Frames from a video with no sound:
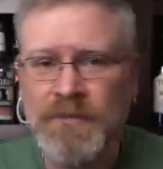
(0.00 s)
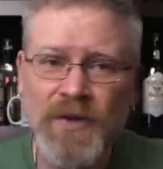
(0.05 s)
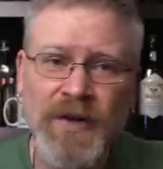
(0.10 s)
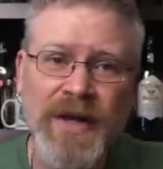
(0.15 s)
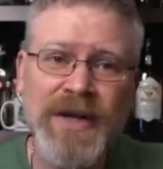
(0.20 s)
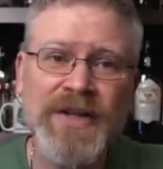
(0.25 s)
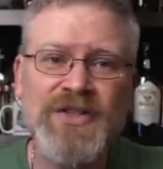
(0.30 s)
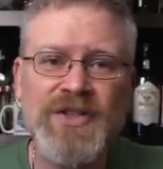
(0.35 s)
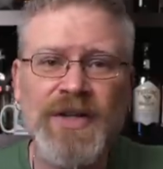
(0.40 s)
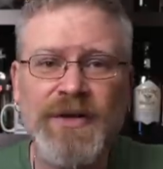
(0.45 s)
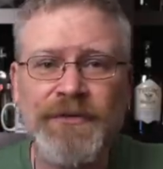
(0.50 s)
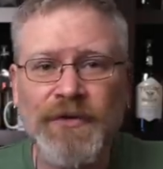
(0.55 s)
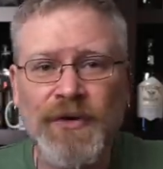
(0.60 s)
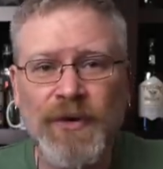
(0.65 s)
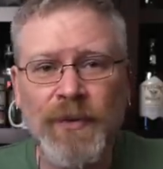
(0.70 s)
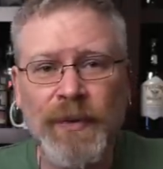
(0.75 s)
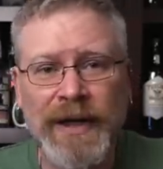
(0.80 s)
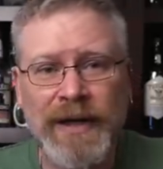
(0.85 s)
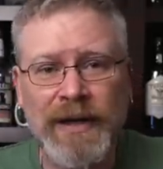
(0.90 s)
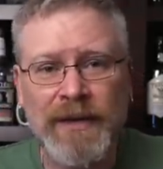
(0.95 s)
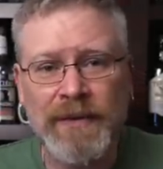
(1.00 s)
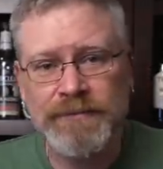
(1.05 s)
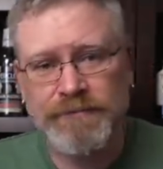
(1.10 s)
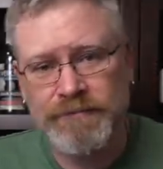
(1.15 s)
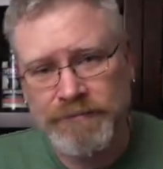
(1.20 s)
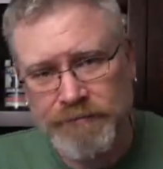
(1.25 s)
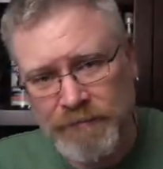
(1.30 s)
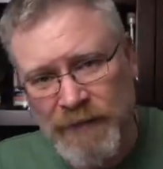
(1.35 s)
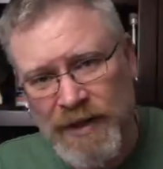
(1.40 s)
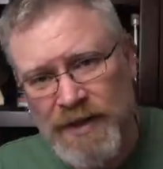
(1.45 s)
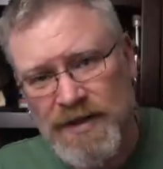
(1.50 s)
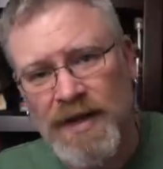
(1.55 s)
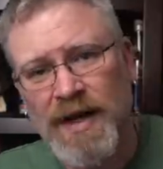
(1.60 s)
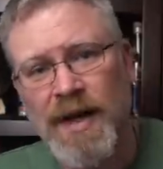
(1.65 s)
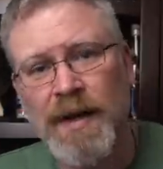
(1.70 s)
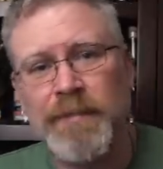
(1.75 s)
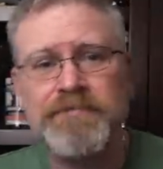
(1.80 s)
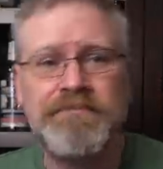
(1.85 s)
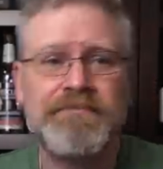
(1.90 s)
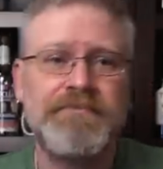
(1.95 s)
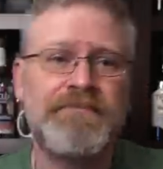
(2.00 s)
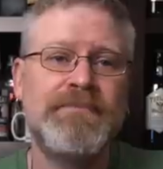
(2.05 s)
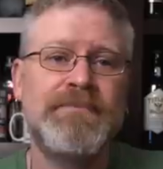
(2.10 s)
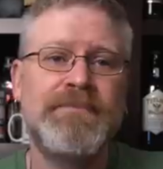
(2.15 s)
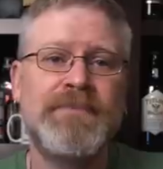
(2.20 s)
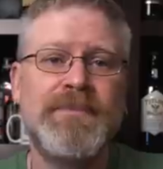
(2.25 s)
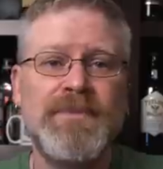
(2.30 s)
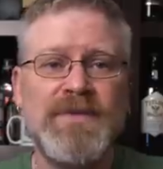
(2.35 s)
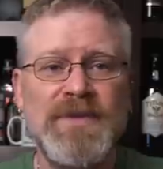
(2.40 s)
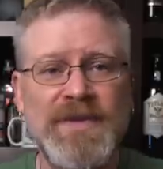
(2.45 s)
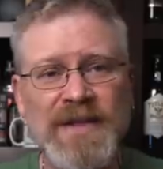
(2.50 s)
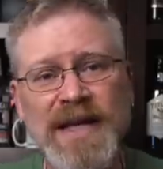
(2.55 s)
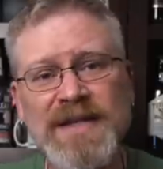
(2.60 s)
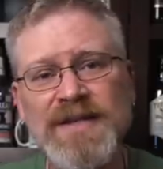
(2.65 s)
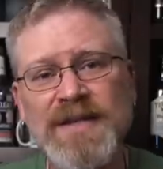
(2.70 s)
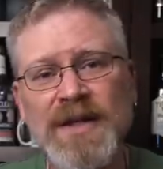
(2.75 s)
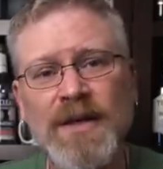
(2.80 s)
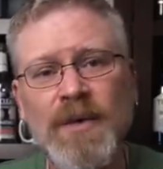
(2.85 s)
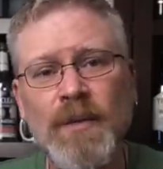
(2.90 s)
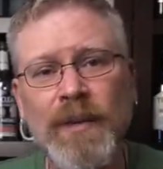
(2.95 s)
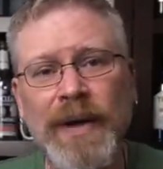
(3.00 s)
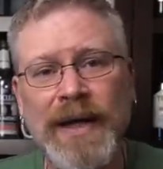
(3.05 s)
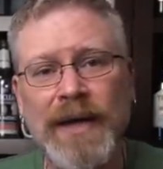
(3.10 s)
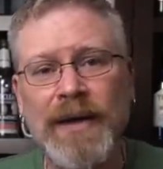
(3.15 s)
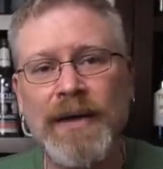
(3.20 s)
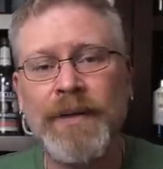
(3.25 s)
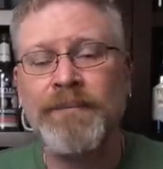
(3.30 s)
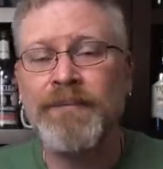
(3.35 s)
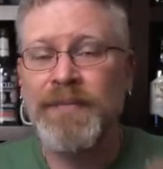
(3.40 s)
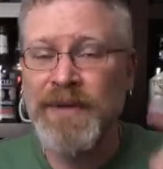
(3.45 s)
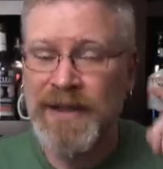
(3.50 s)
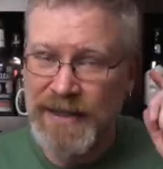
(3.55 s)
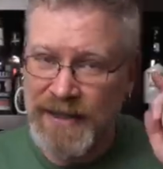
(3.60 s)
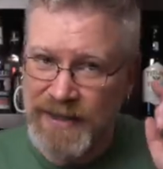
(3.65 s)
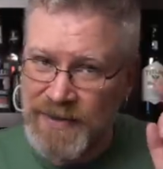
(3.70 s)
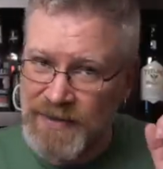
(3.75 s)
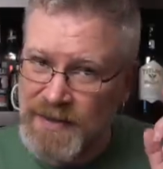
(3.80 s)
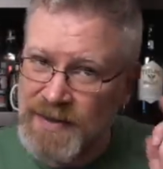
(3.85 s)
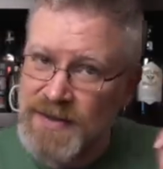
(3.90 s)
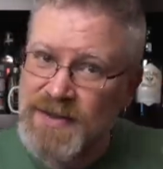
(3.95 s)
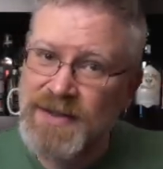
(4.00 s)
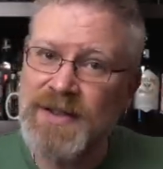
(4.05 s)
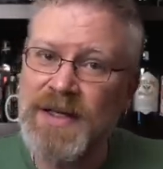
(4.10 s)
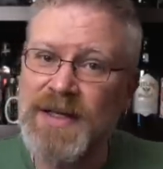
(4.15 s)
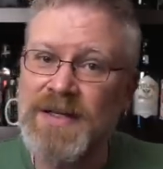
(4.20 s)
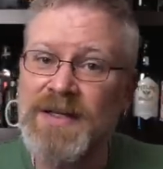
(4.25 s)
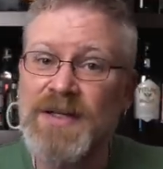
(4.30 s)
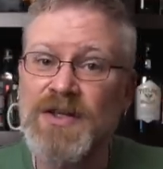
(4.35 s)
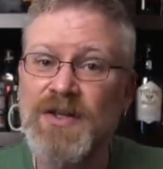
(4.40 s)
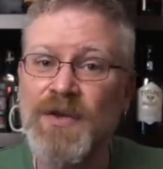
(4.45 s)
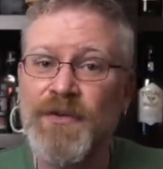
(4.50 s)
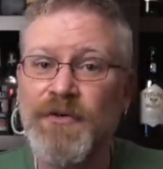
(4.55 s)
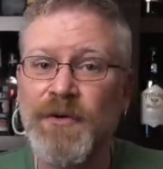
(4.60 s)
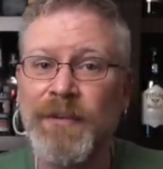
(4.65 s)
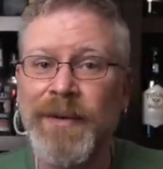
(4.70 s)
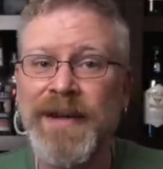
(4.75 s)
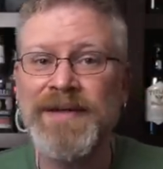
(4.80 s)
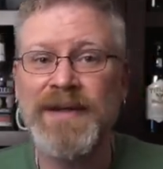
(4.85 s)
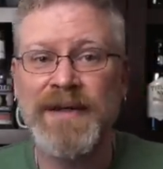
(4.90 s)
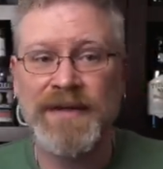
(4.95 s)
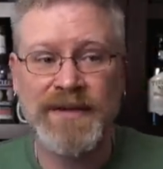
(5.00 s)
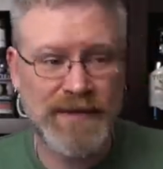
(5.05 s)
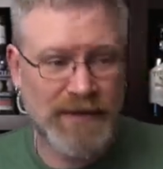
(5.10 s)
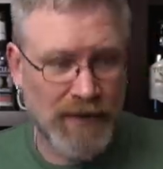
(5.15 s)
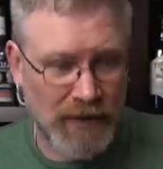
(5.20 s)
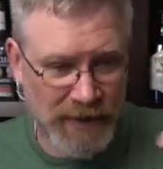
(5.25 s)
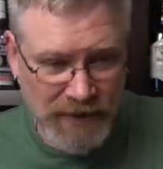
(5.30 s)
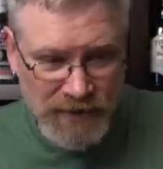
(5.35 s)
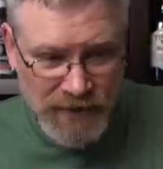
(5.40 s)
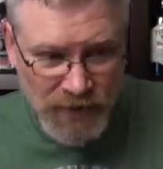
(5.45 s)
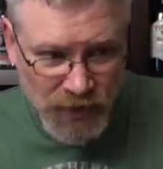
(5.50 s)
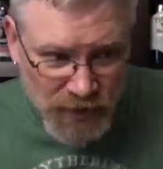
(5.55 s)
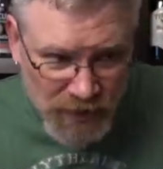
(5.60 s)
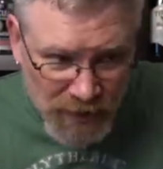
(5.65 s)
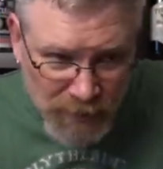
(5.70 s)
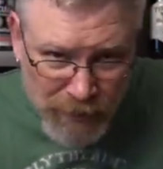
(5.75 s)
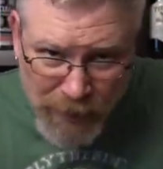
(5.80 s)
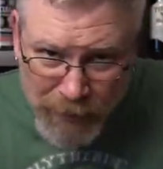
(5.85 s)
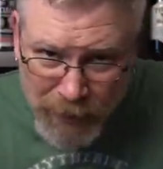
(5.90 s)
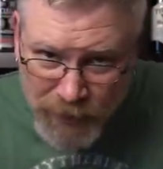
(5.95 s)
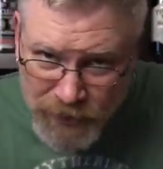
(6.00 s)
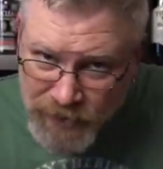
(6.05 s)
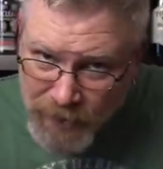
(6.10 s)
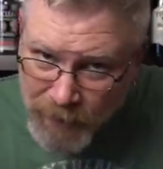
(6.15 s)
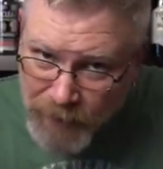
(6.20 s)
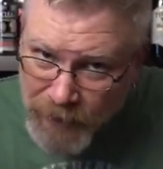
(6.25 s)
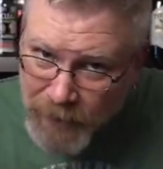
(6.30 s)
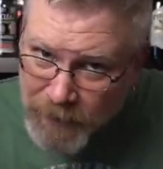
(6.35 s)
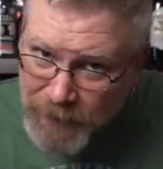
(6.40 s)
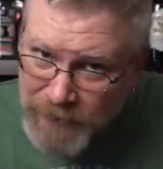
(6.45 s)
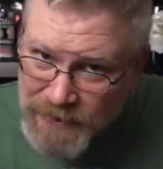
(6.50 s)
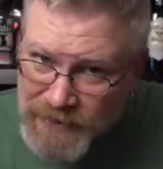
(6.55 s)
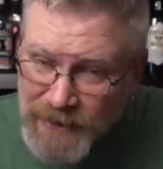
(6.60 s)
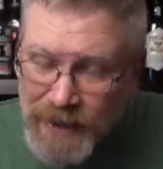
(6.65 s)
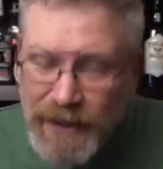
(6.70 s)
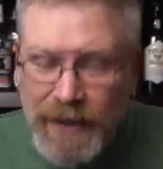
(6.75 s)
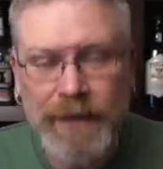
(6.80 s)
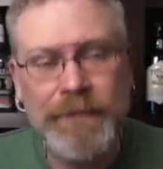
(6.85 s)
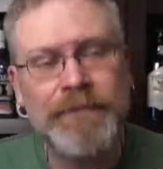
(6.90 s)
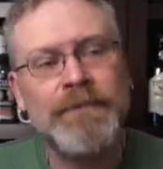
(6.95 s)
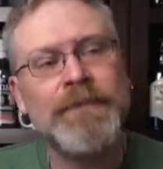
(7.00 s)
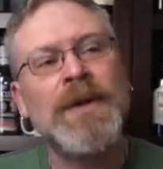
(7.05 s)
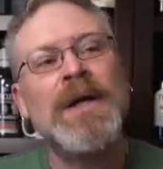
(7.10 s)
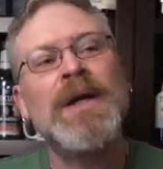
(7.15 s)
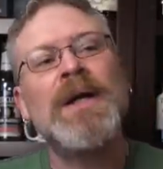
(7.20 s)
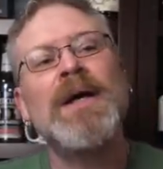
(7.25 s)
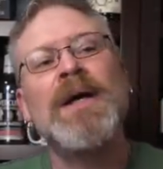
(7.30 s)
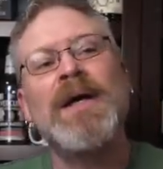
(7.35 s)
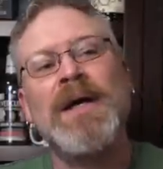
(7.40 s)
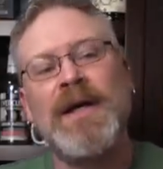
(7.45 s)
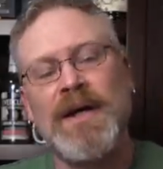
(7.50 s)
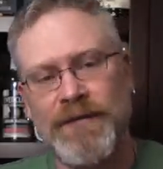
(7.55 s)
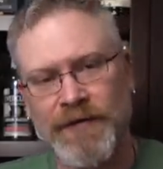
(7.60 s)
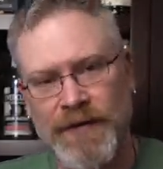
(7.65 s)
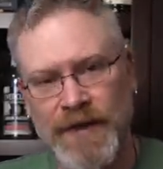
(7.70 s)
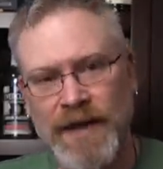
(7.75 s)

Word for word: Let it sit for a week. Mix it up. Taste it in a week. Is it, is it still fermenting? Do you see bubbles coming up inside it? If it